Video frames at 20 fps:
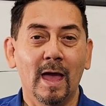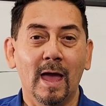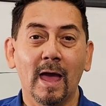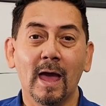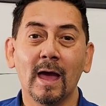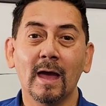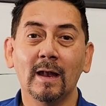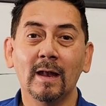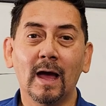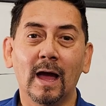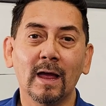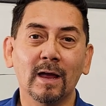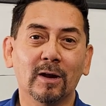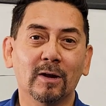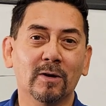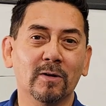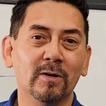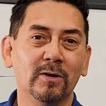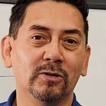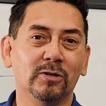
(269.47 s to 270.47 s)
and I
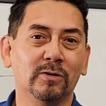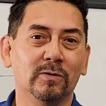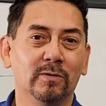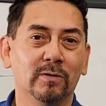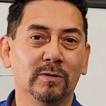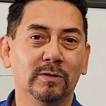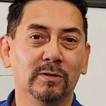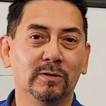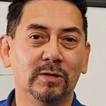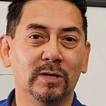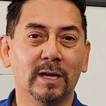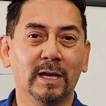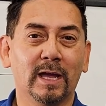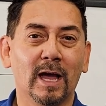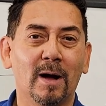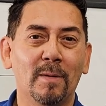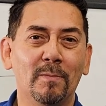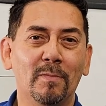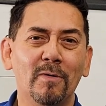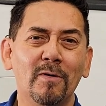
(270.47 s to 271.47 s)
encourage you to check
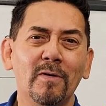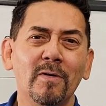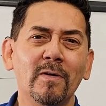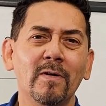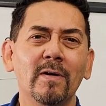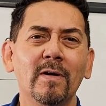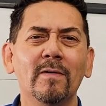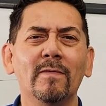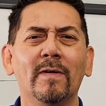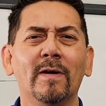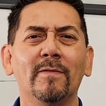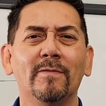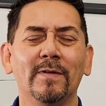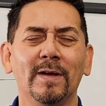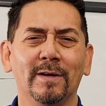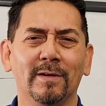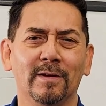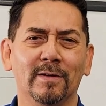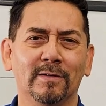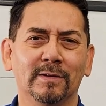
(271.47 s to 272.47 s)
out more of our
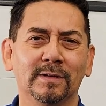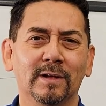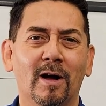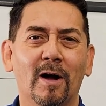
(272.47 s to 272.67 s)
videos